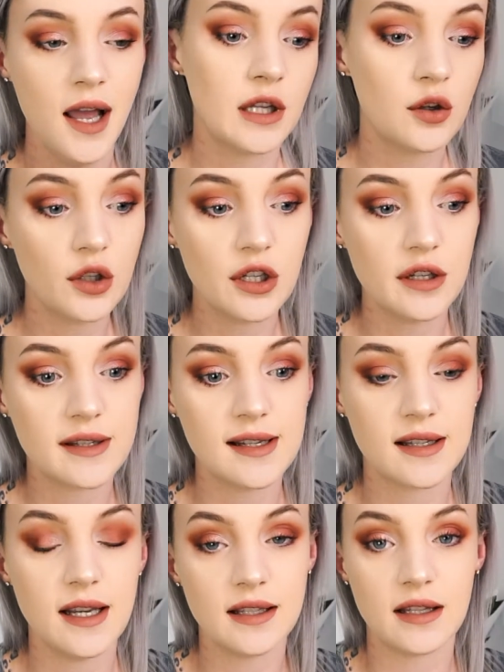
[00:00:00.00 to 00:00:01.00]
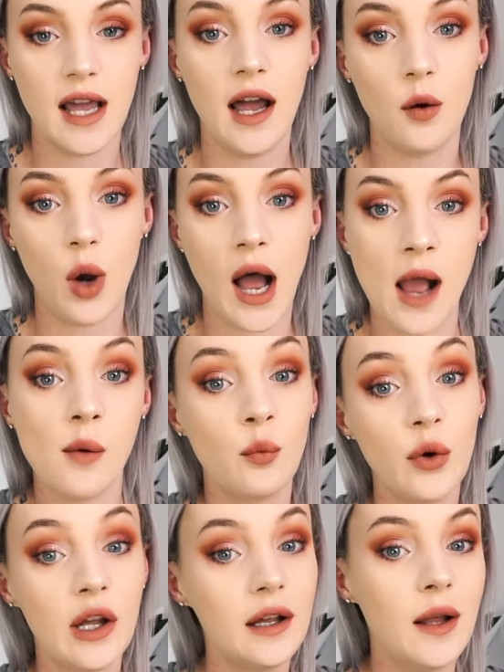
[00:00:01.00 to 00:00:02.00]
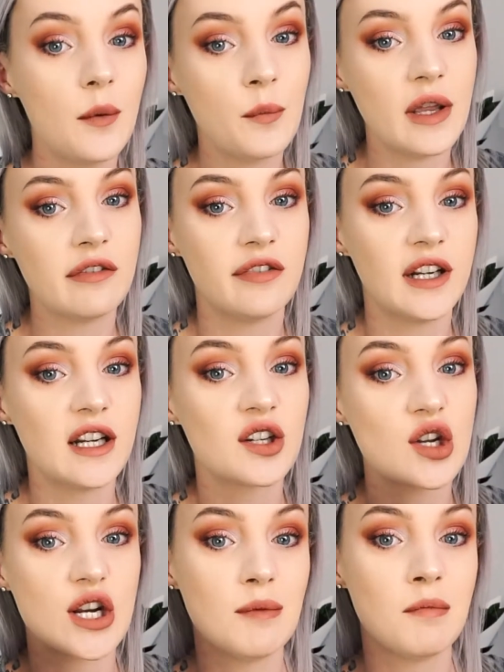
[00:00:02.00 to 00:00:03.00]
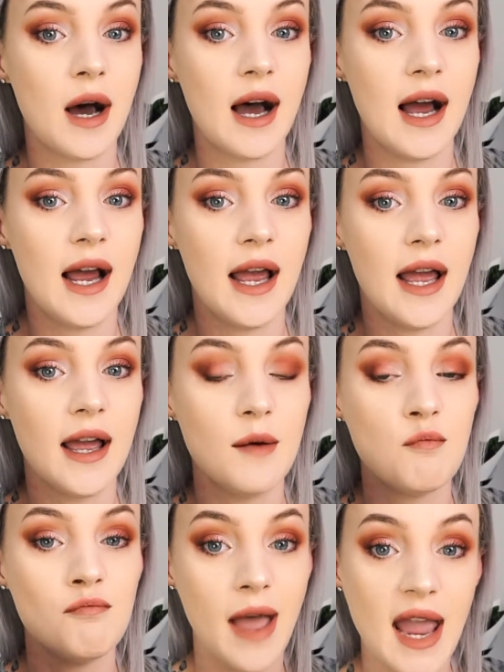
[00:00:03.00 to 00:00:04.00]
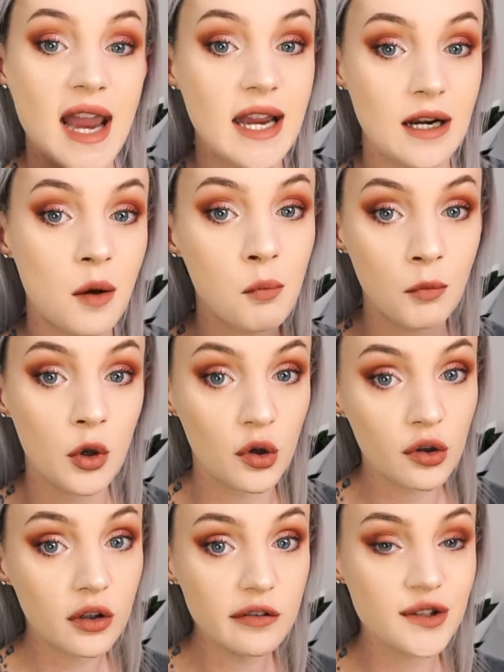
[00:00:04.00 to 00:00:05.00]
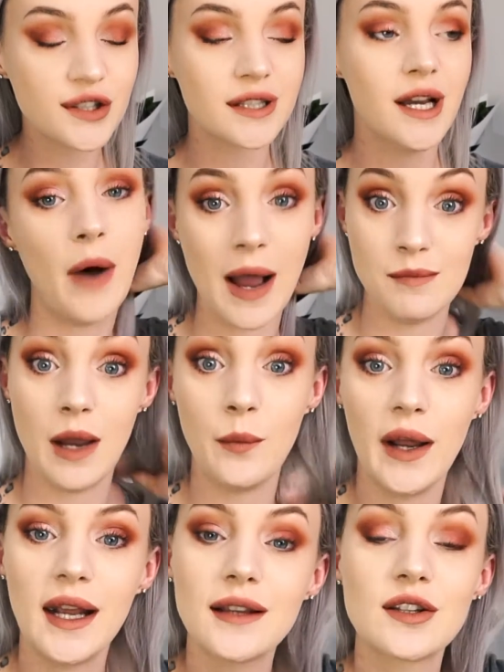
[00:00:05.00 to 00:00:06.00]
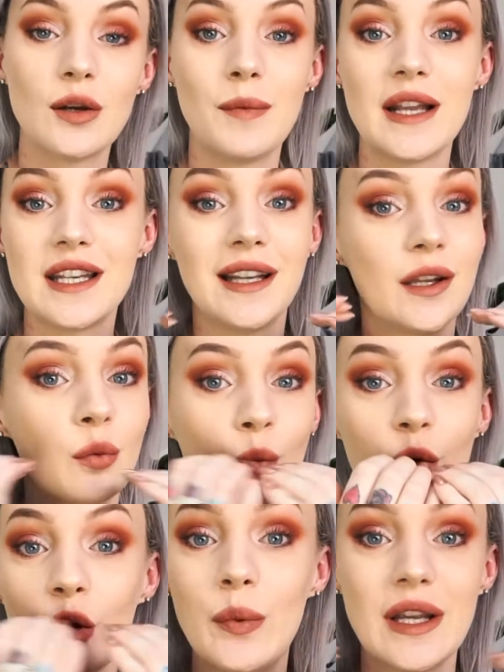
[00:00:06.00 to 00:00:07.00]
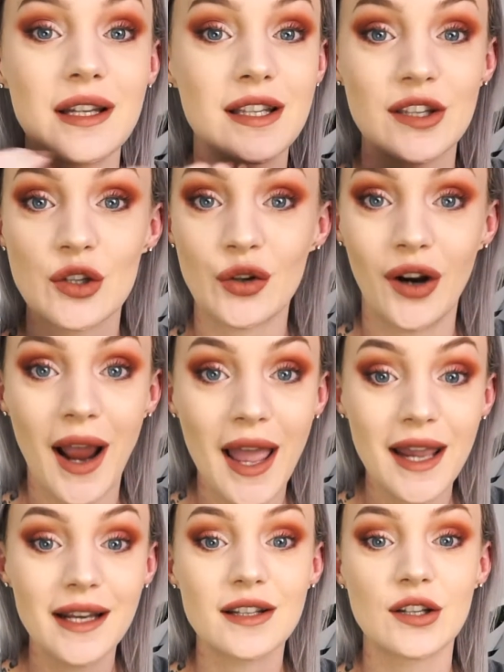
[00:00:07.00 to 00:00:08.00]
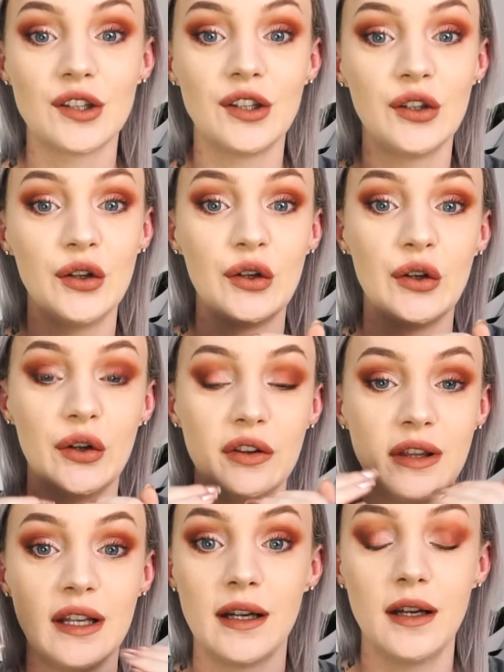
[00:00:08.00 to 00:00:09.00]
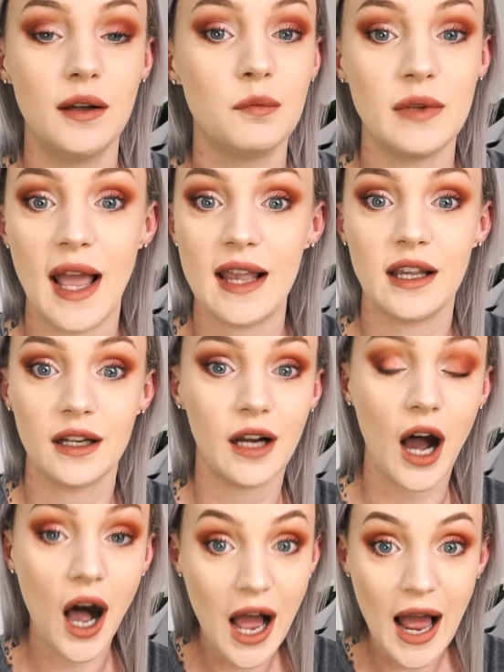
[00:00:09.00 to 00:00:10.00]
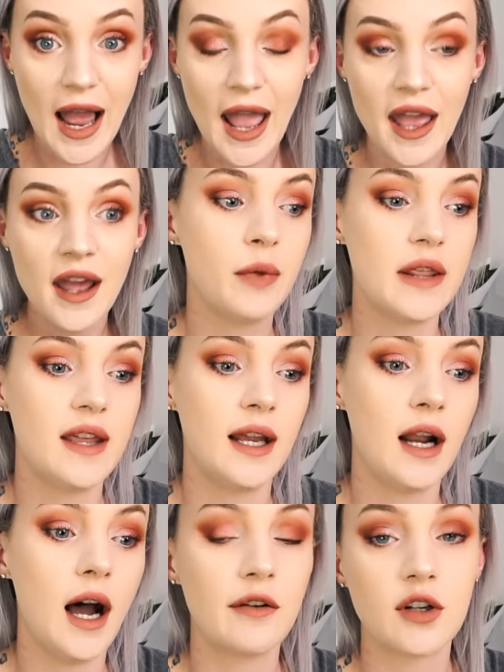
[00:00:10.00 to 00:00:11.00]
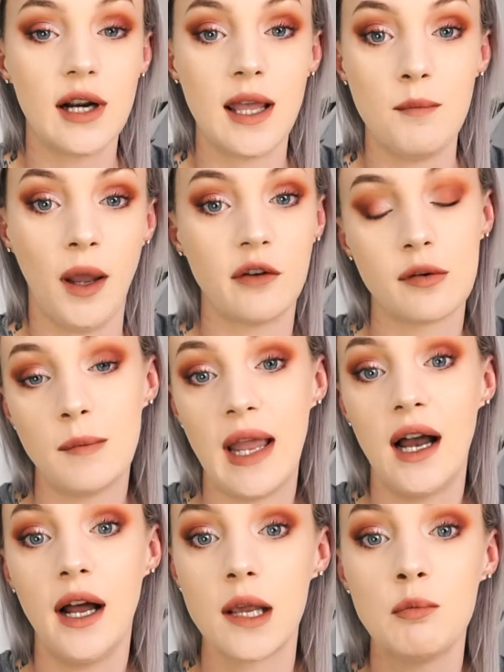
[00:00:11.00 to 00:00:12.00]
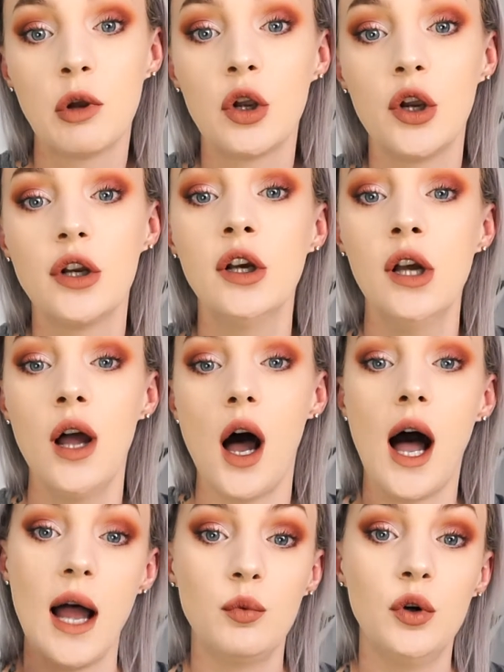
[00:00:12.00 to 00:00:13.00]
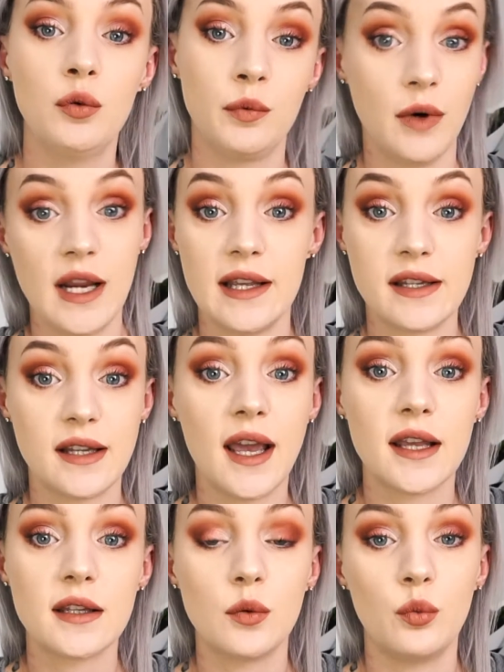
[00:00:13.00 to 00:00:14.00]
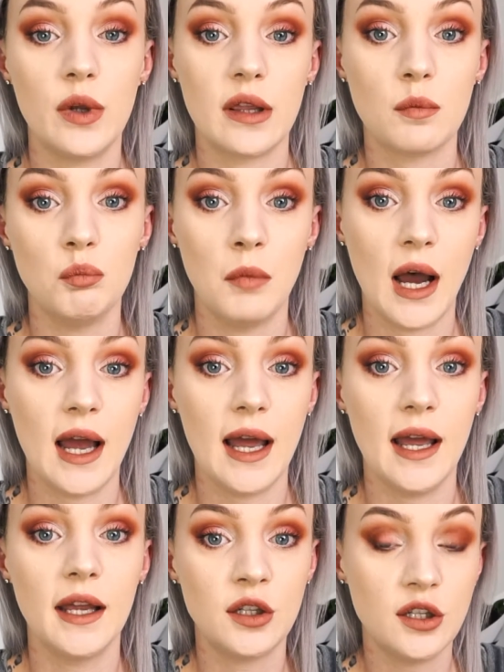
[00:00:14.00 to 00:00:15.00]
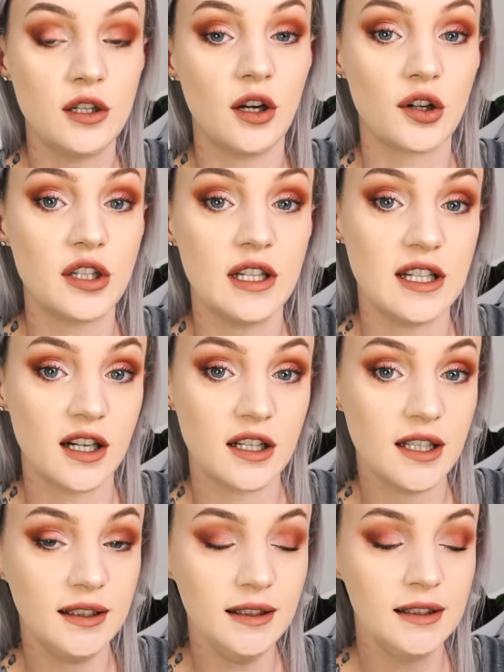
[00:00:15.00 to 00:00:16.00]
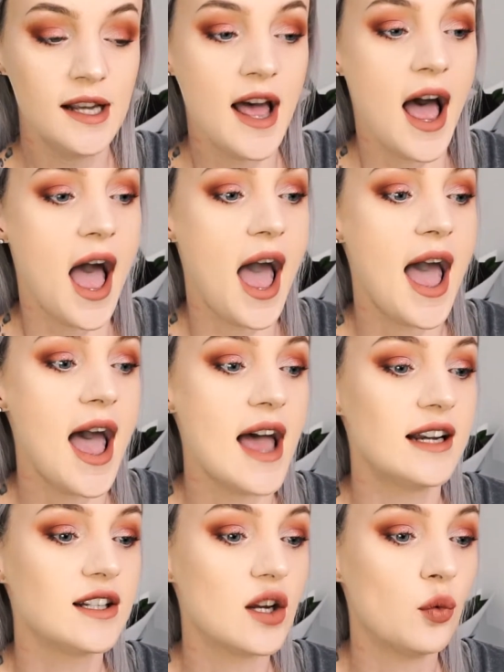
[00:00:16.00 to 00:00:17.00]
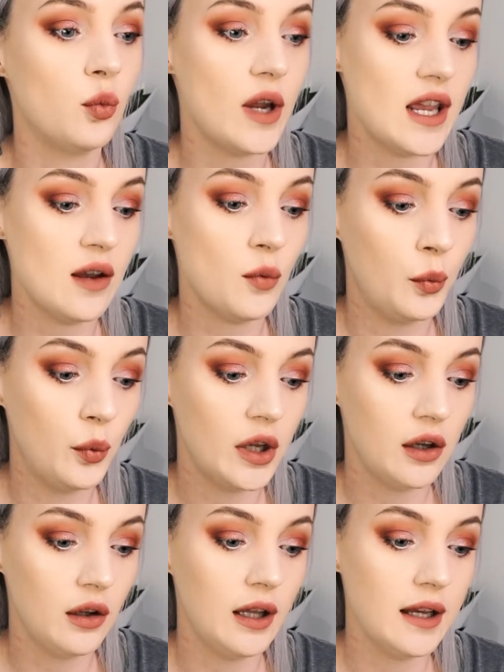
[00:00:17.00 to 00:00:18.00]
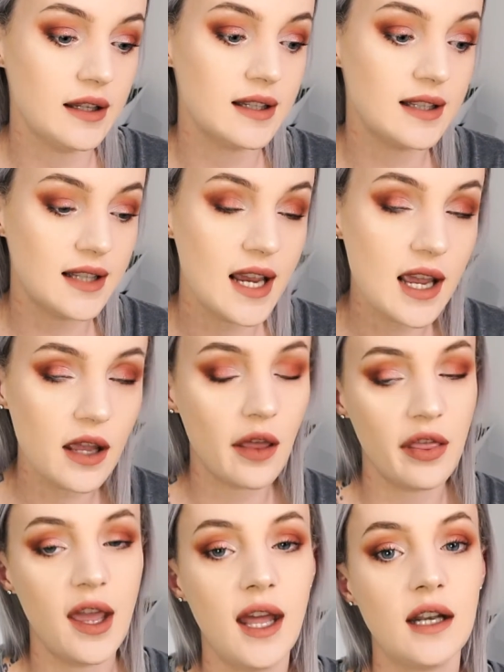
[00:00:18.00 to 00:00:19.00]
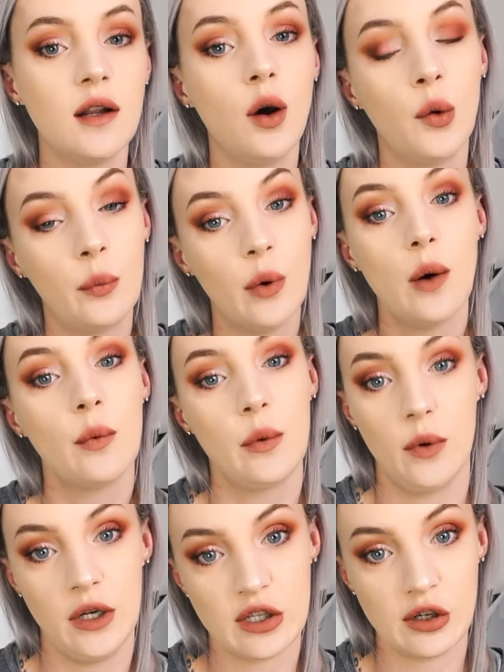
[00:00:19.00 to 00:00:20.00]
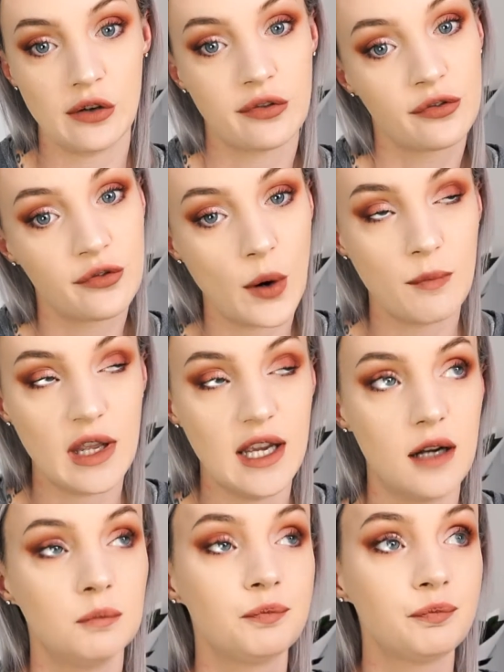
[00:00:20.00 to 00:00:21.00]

The good news is that I will be finished my main moves by my wedding, so my teeth will be straight to the naked eye, but then after I get back from my honeymoon I will reassess with my Dr. Duncan and we will see then what we want to do from here.